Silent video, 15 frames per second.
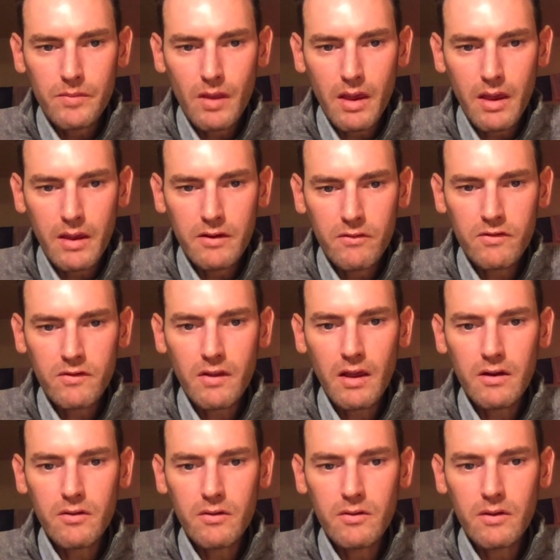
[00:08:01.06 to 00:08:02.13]

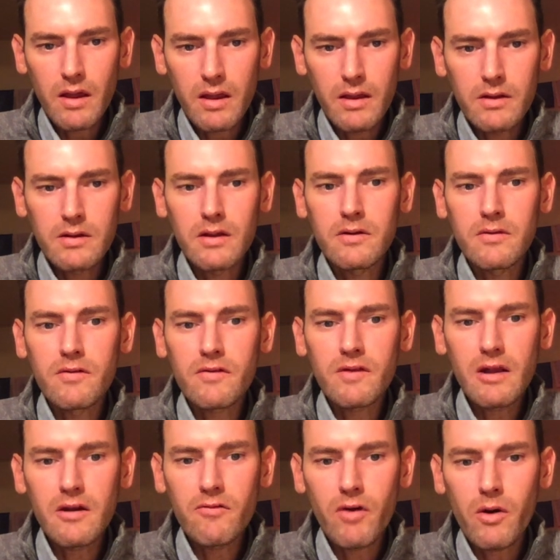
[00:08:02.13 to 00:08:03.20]
instead
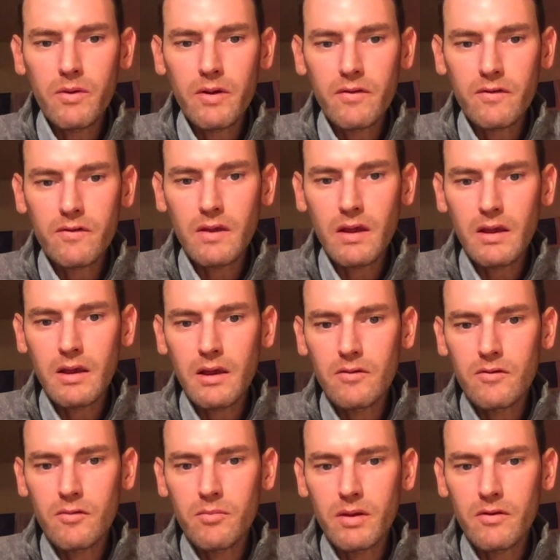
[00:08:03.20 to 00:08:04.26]
of always seeking
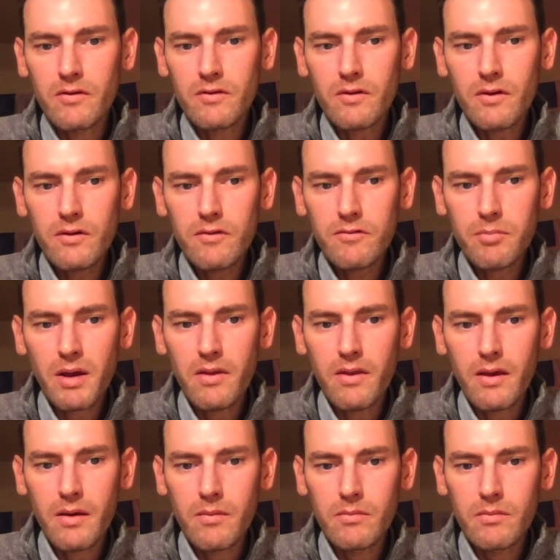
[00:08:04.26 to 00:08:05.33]
to be served by
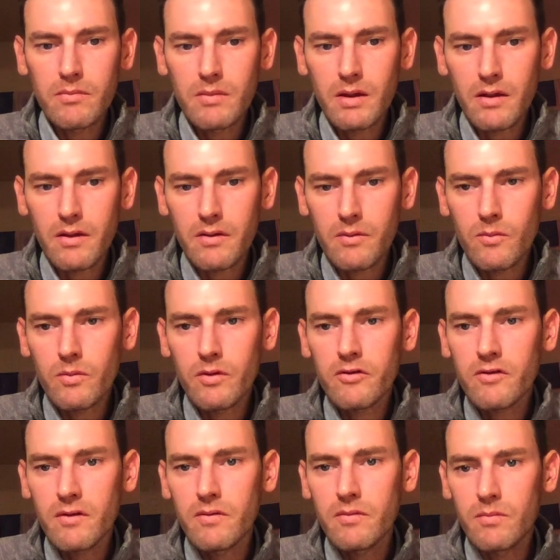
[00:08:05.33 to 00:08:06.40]
them, we
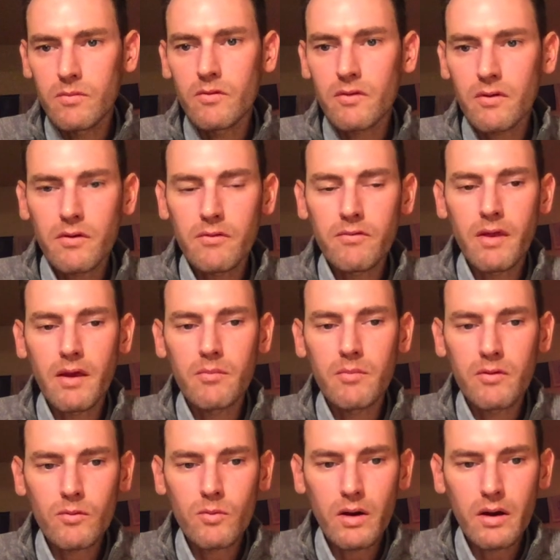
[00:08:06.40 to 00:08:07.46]
should serve them
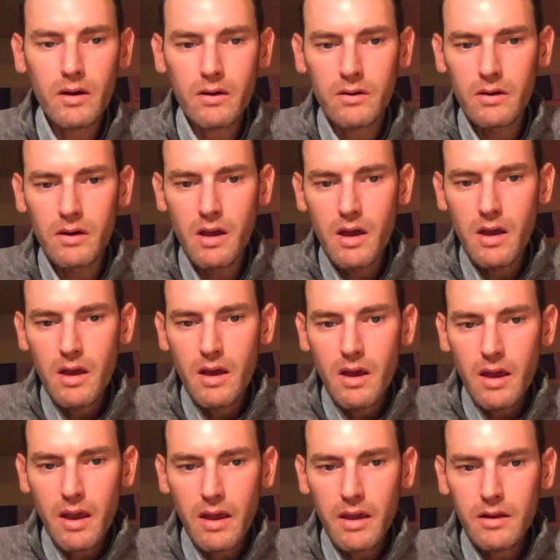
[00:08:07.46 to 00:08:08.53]
as well.
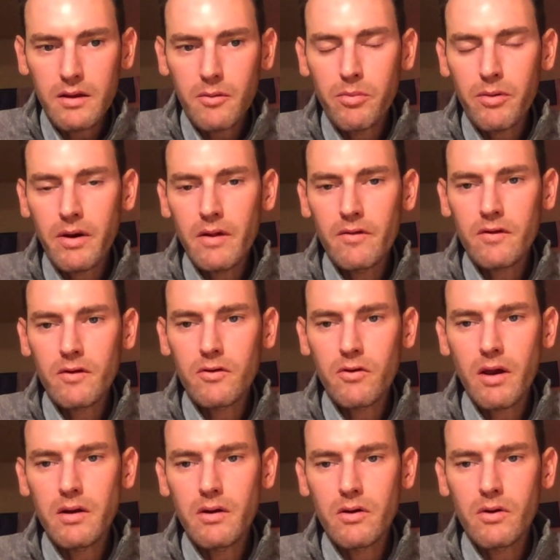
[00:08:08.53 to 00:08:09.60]
And it brings a
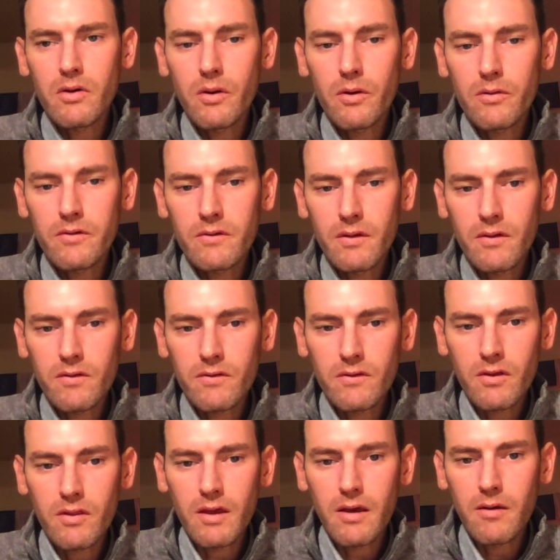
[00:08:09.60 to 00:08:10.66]
greater closeness
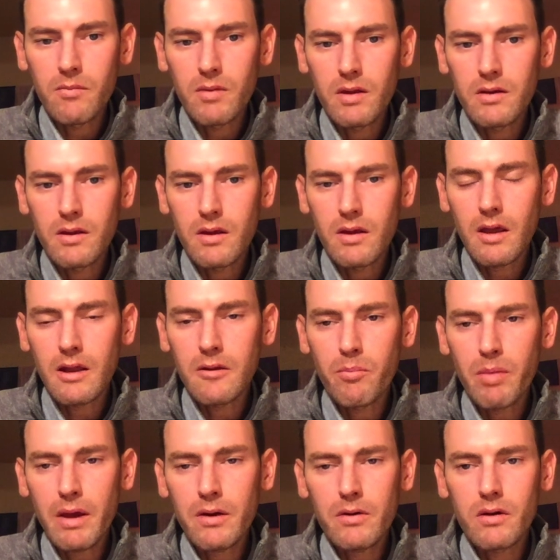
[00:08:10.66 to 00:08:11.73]
to them and a
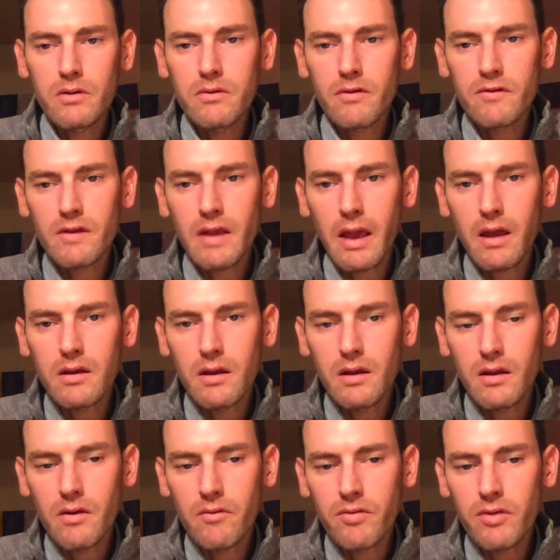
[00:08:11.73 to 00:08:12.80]
better
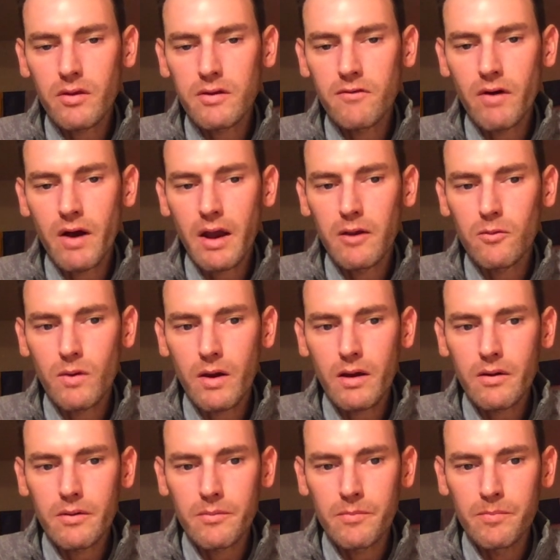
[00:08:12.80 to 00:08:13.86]
understanding of the divine
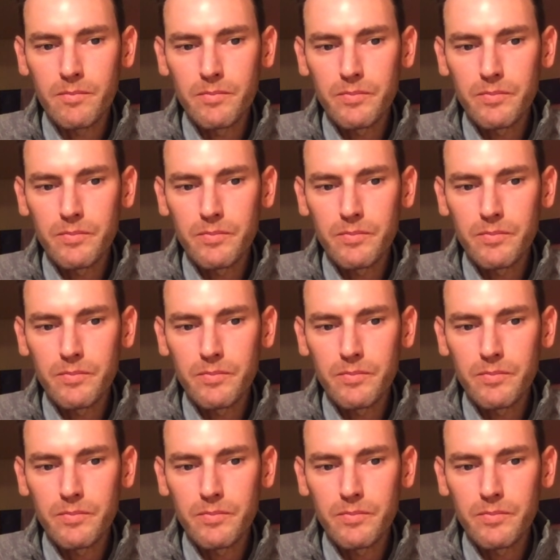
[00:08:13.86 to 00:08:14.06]
realm.